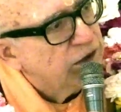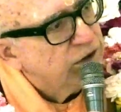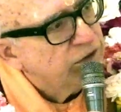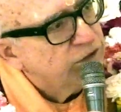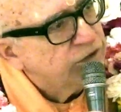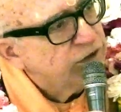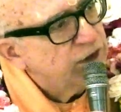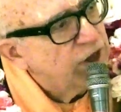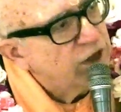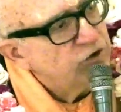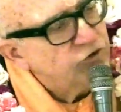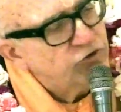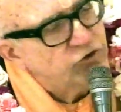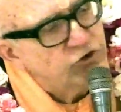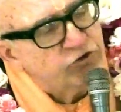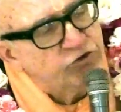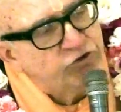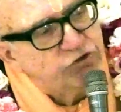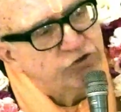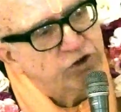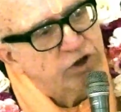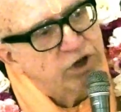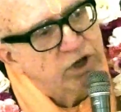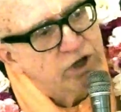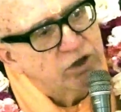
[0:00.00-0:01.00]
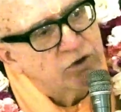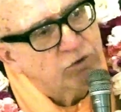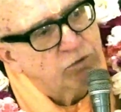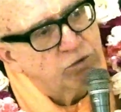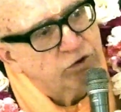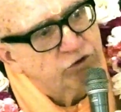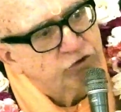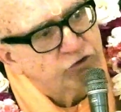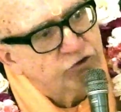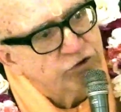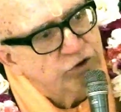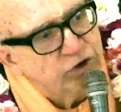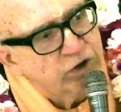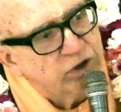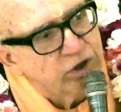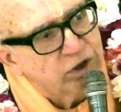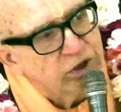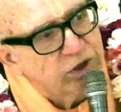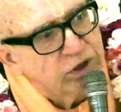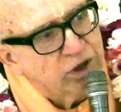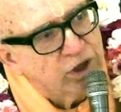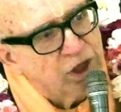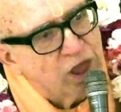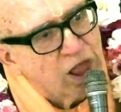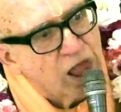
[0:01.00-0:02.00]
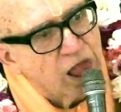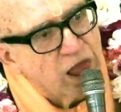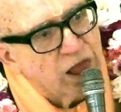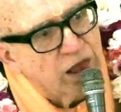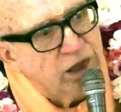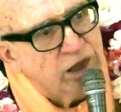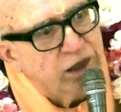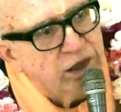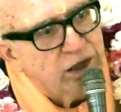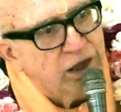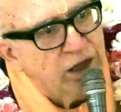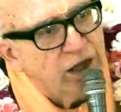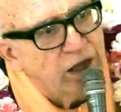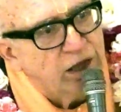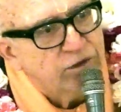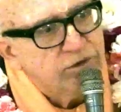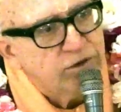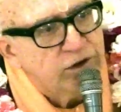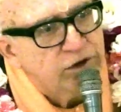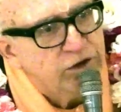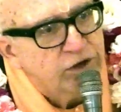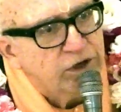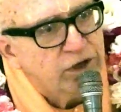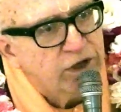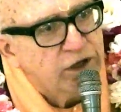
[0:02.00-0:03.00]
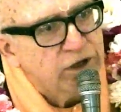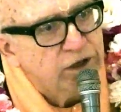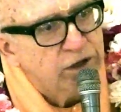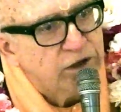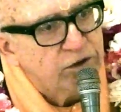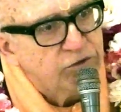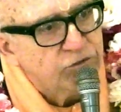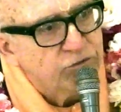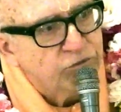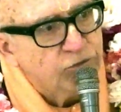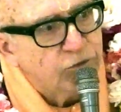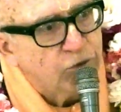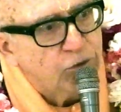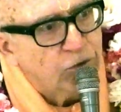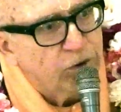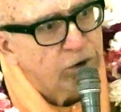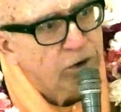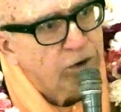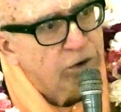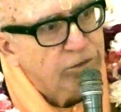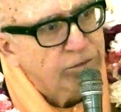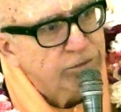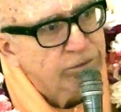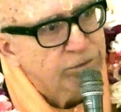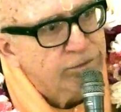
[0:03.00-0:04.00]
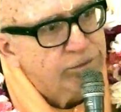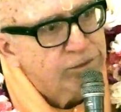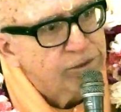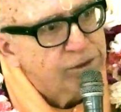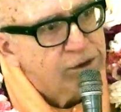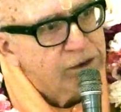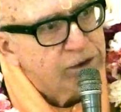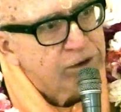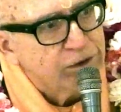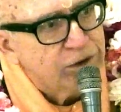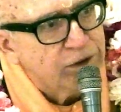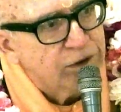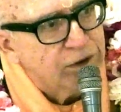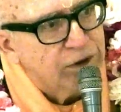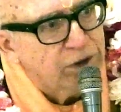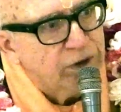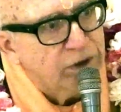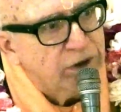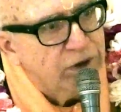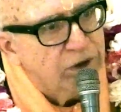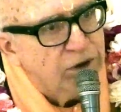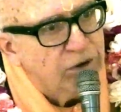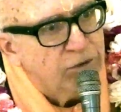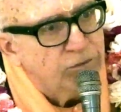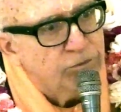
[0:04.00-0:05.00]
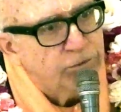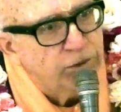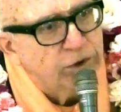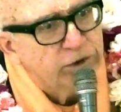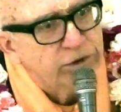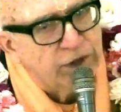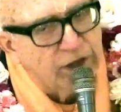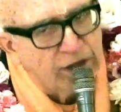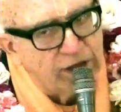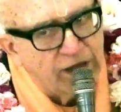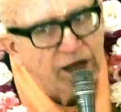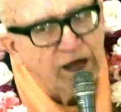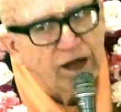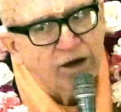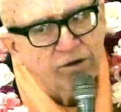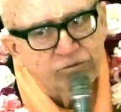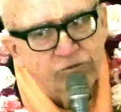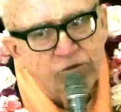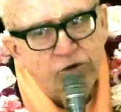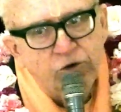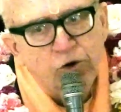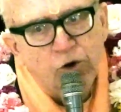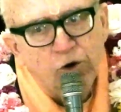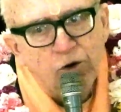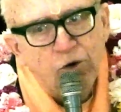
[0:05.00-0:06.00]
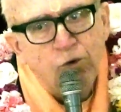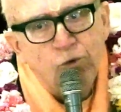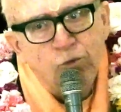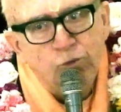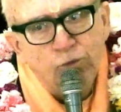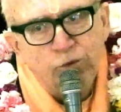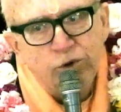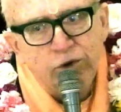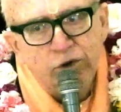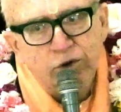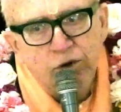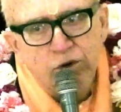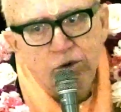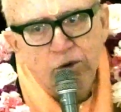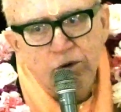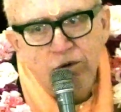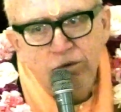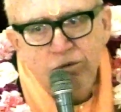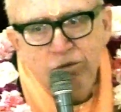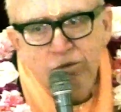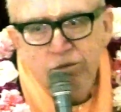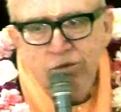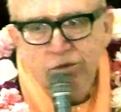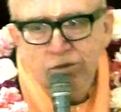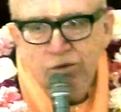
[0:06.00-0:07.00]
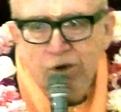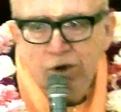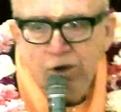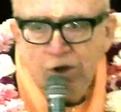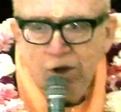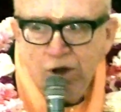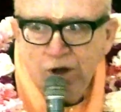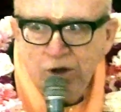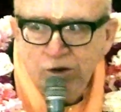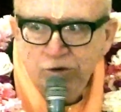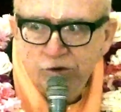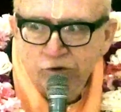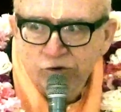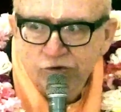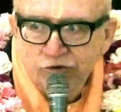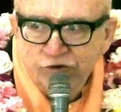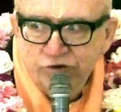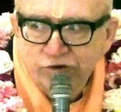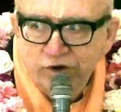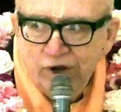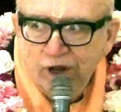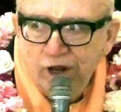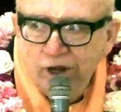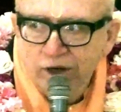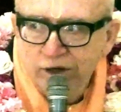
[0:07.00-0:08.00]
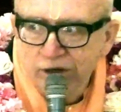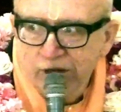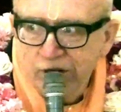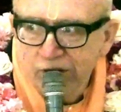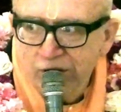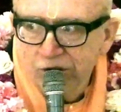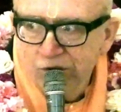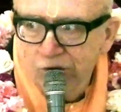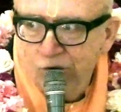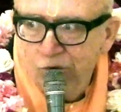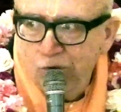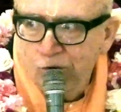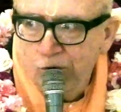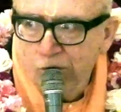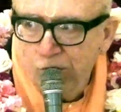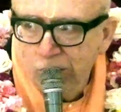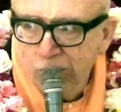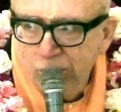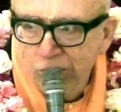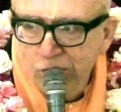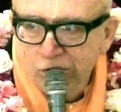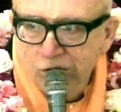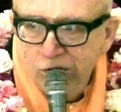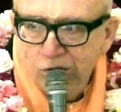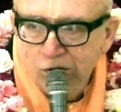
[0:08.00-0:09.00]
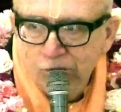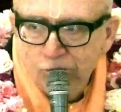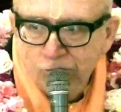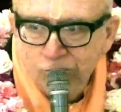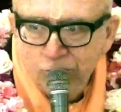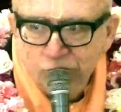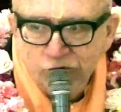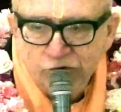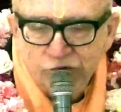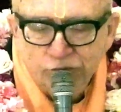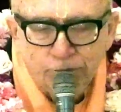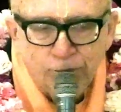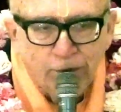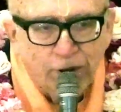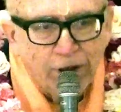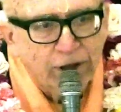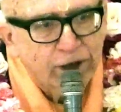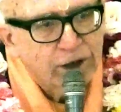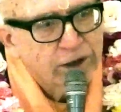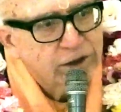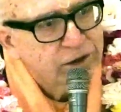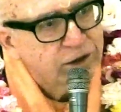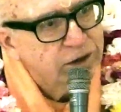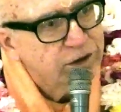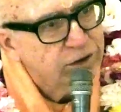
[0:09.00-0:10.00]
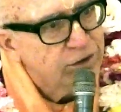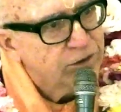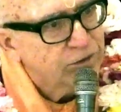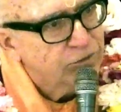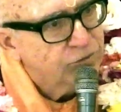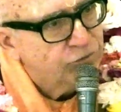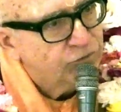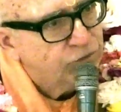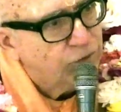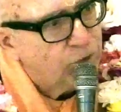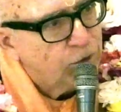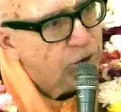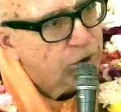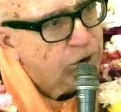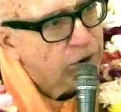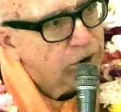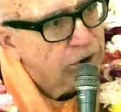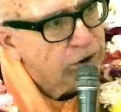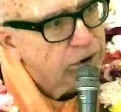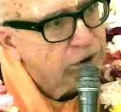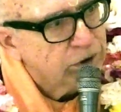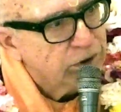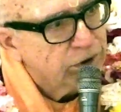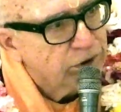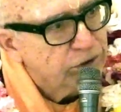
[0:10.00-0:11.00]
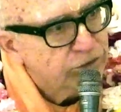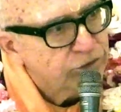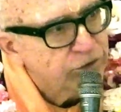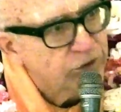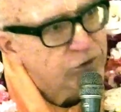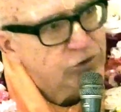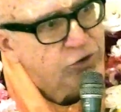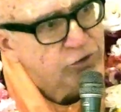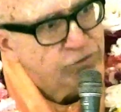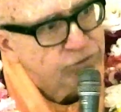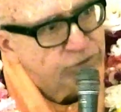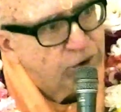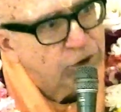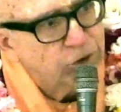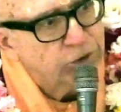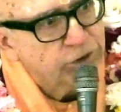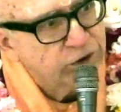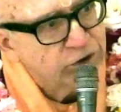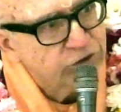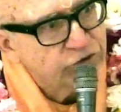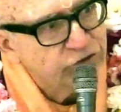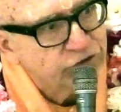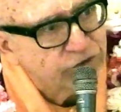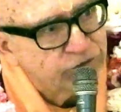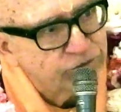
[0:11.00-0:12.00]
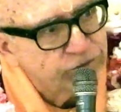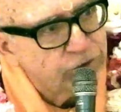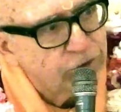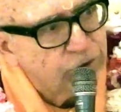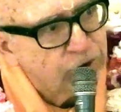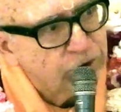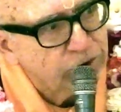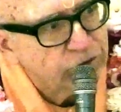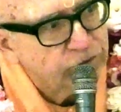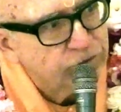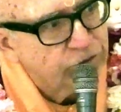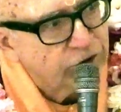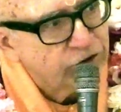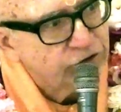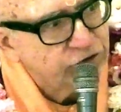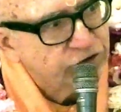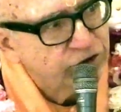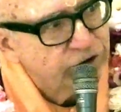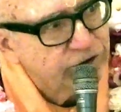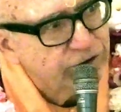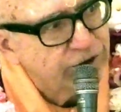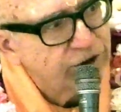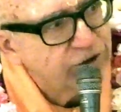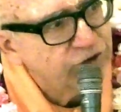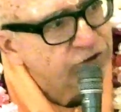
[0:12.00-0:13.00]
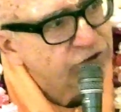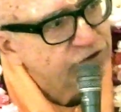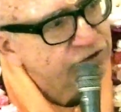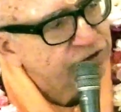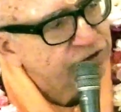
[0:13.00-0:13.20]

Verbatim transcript: they just see Krishna in the deity form, but they have no real understanding or respect for the devotees of Lord Krishna. They just